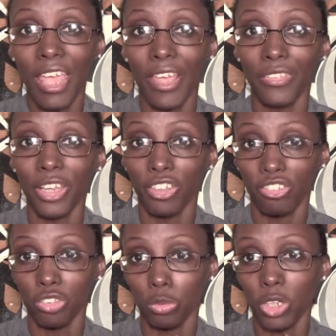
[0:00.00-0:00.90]
and
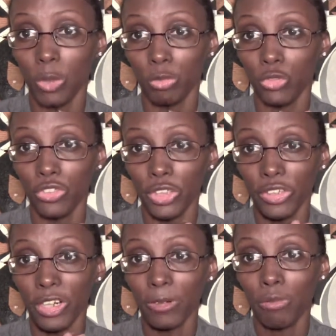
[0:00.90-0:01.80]
that she will help you
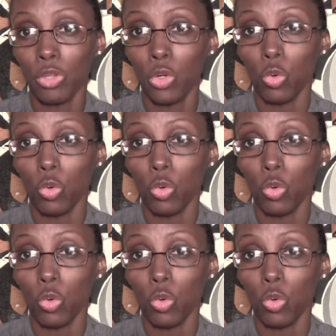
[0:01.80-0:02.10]
figure out